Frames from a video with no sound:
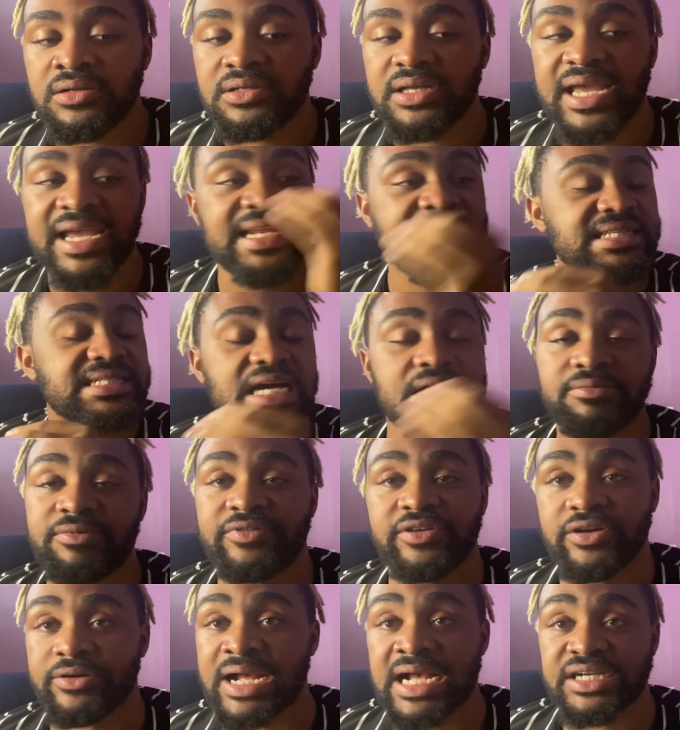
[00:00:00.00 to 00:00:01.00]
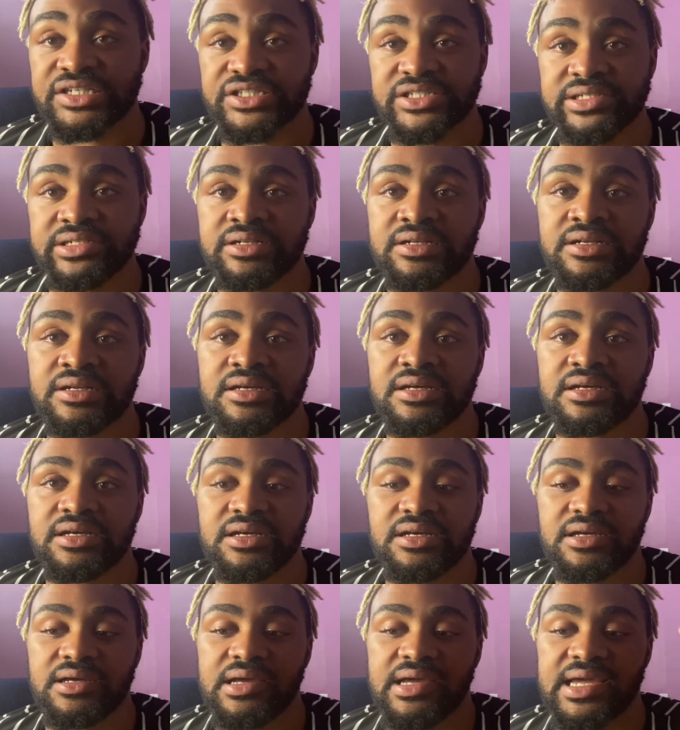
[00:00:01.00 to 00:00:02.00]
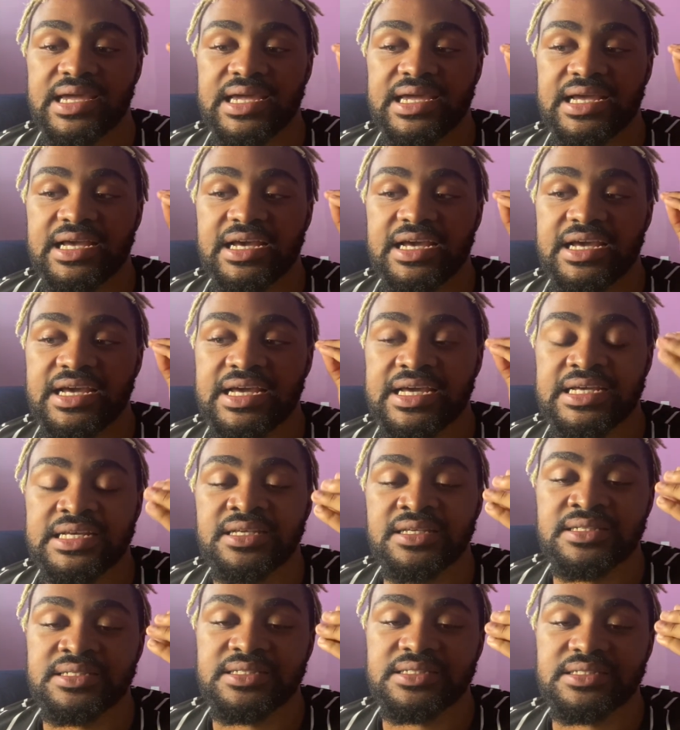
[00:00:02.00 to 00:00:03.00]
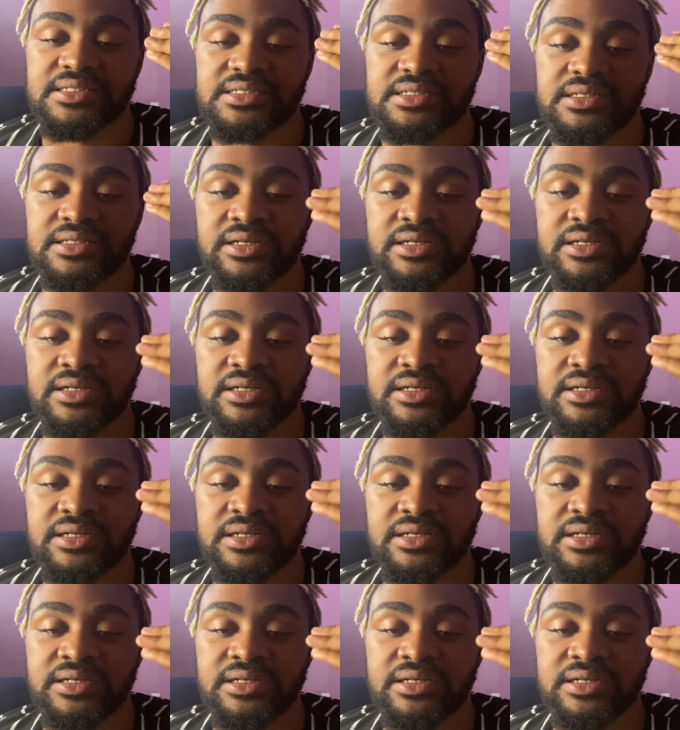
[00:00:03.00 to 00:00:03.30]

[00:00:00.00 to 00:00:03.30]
Any type of interaction is